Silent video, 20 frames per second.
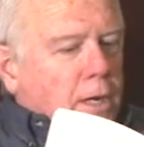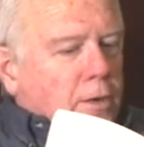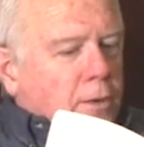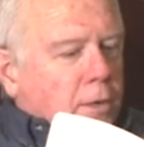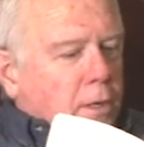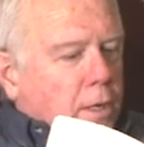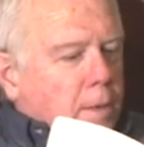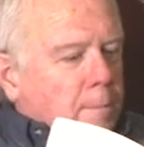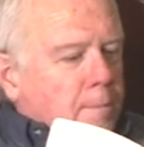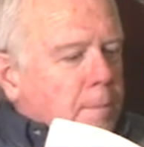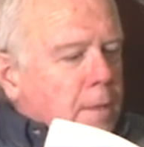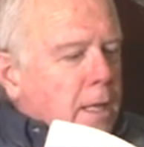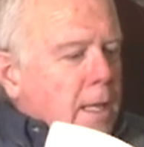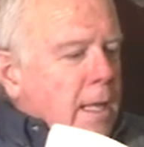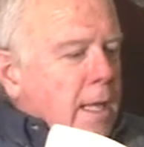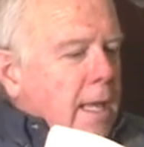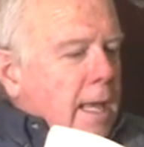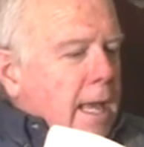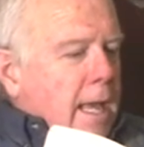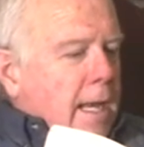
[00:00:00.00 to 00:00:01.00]
unto him,
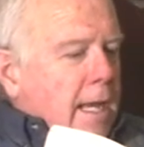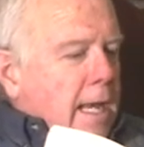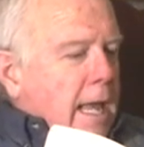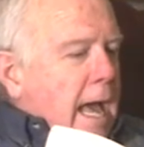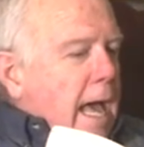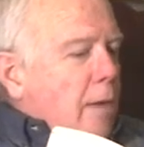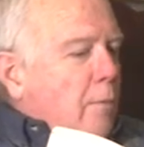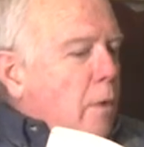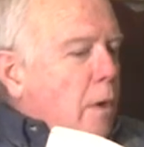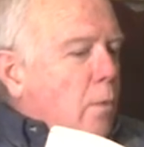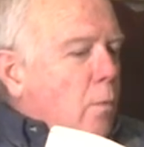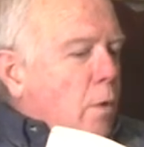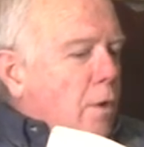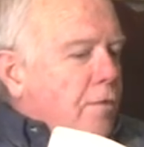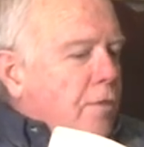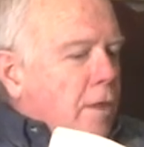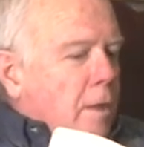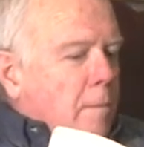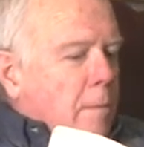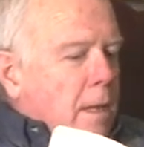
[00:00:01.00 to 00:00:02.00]
and Lot went
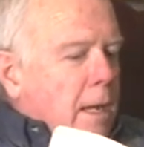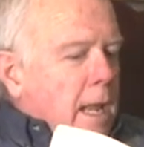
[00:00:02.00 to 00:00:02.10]
with him.